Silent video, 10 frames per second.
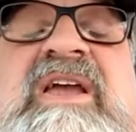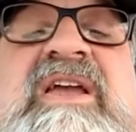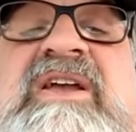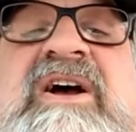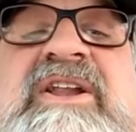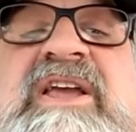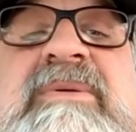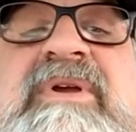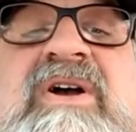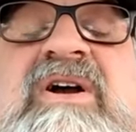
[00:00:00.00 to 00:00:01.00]
kind of
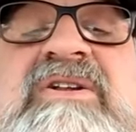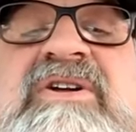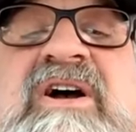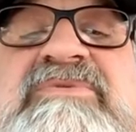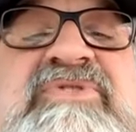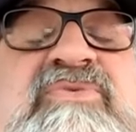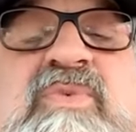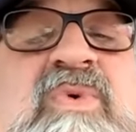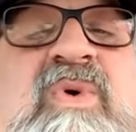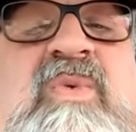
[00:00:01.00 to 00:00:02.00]
gave me a hard time, says,
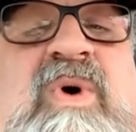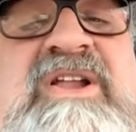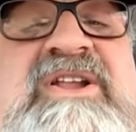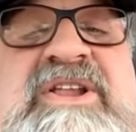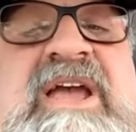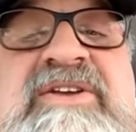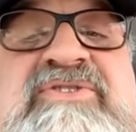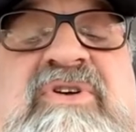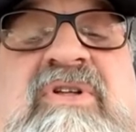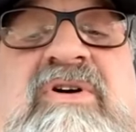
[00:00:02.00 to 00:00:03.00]
why did it take you
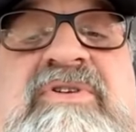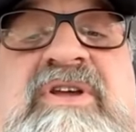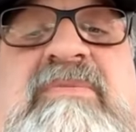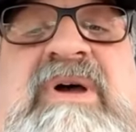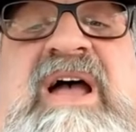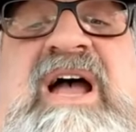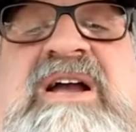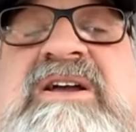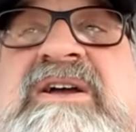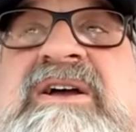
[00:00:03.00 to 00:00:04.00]
so long to come back?
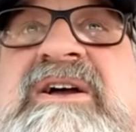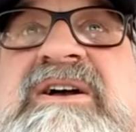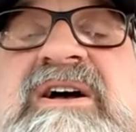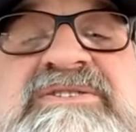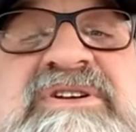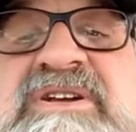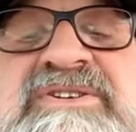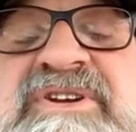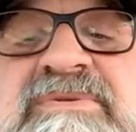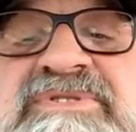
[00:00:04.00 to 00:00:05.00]
I said,
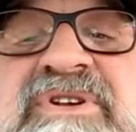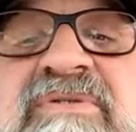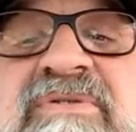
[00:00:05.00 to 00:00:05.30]
because there was no